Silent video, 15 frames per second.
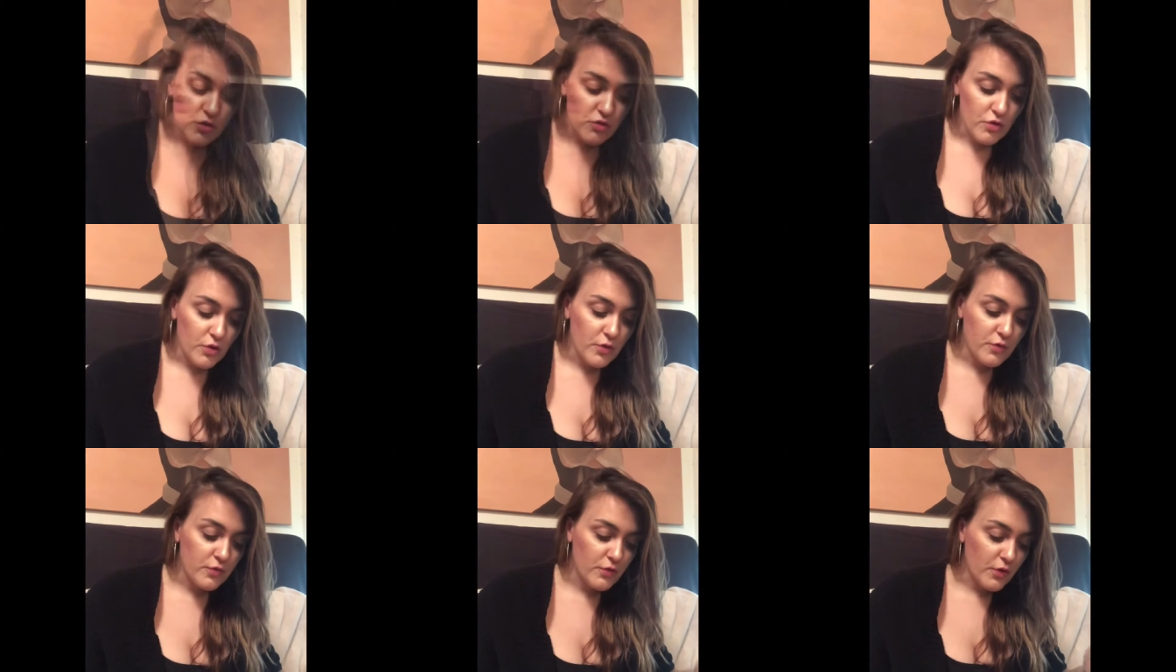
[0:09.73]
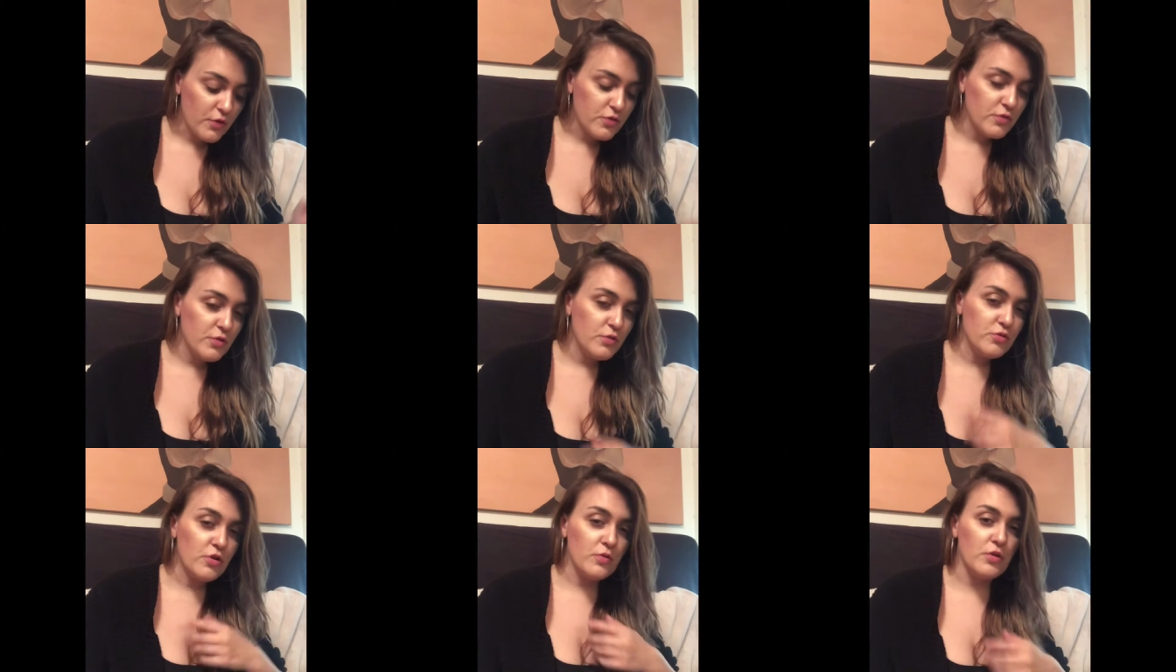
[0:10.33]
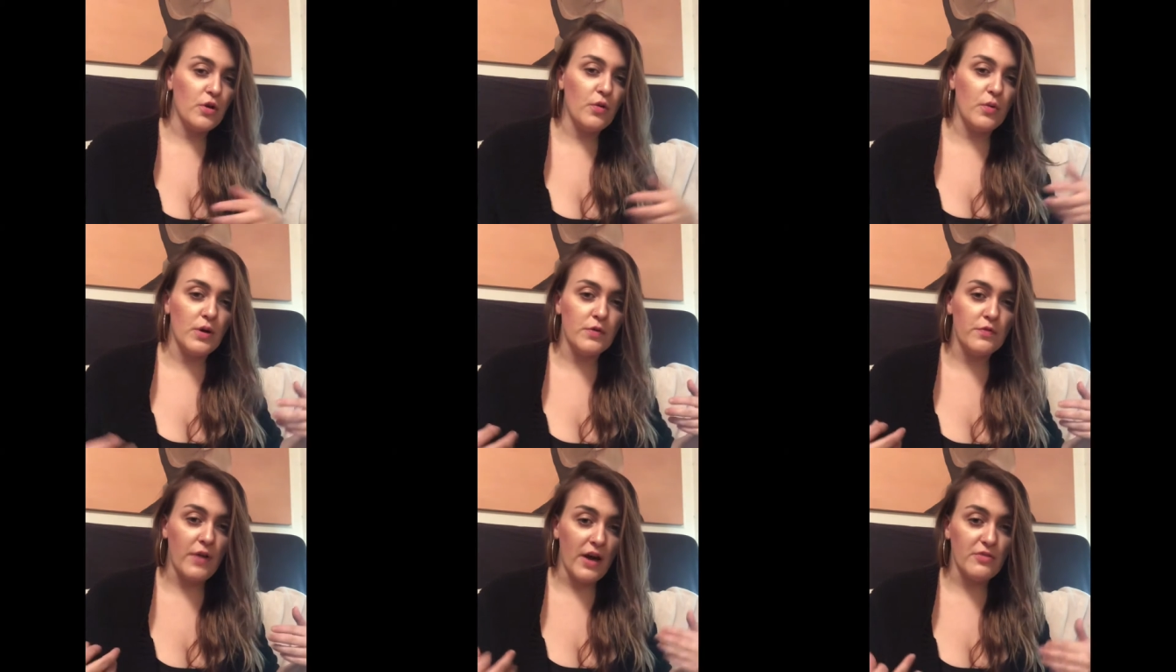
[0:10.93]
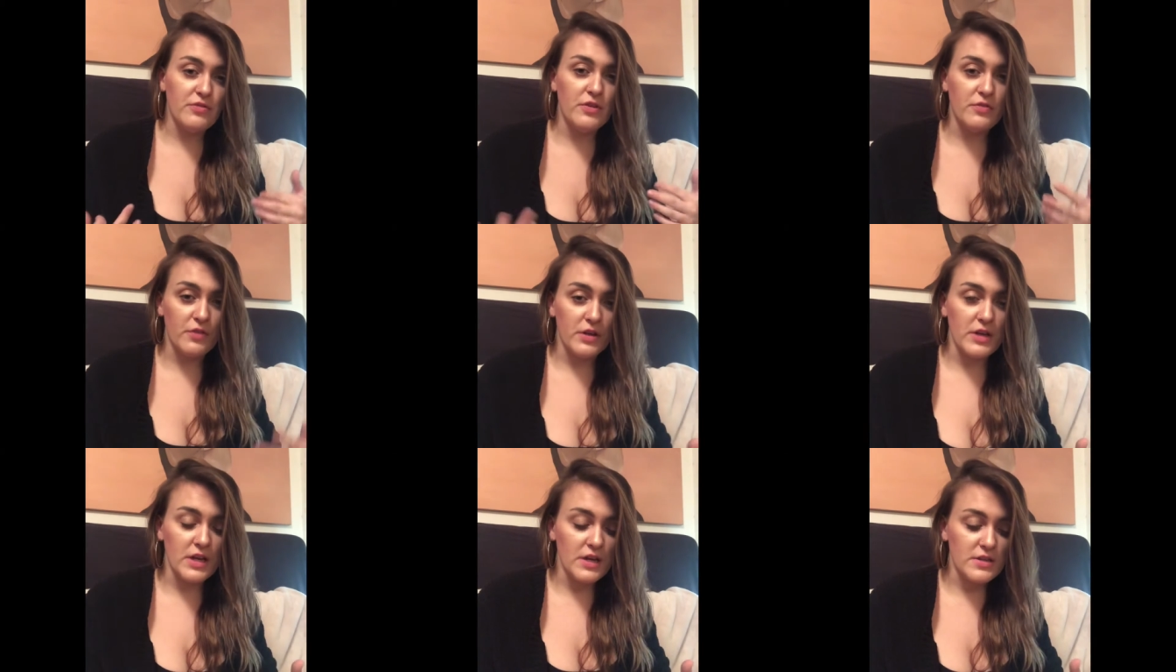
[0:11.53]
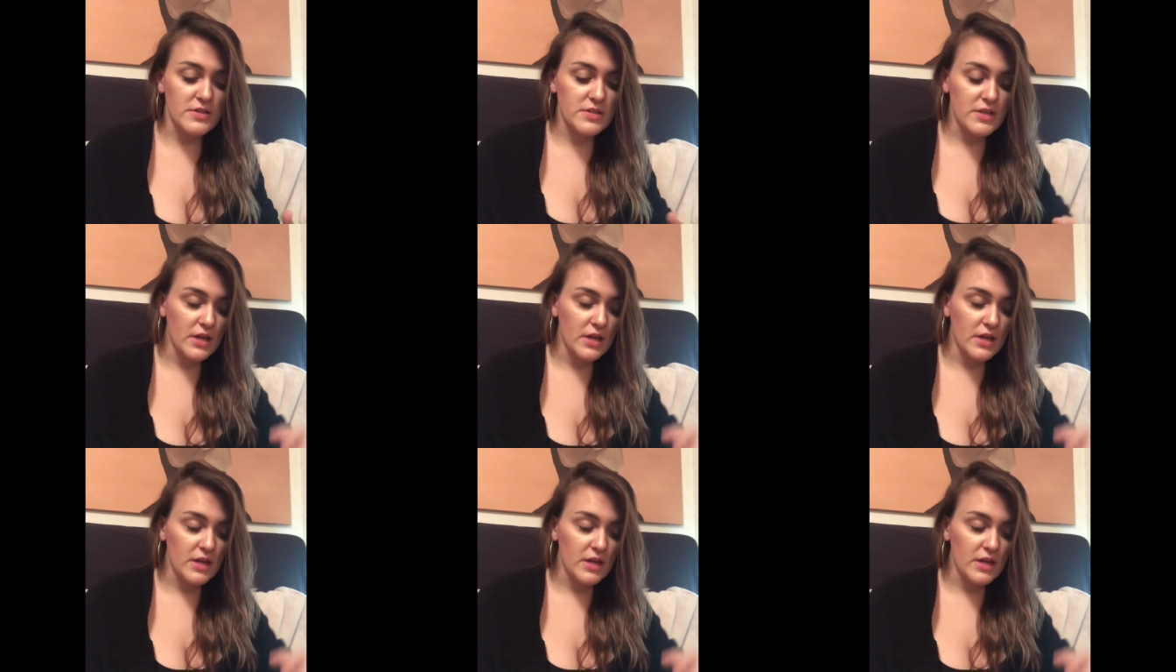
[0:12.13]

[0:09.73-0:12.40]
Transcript: So for those of you who don't know what FabFitFun is,